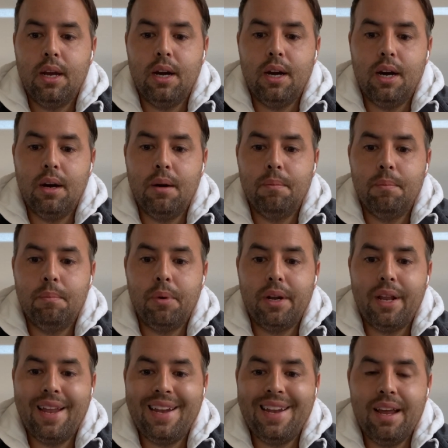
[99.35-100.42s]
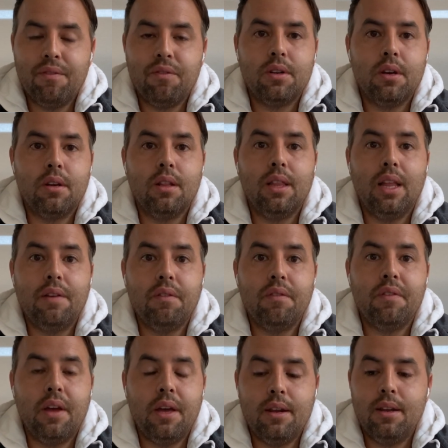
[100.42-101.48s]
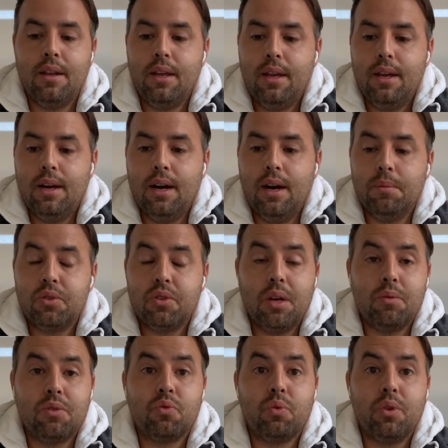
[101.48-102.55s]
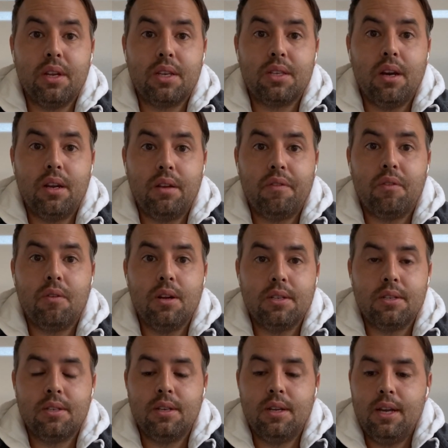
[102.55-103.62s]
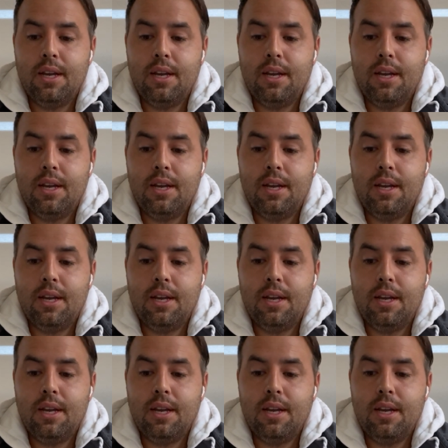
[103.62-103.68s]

um, but had never done a live event. Um, so that was really exciting for us.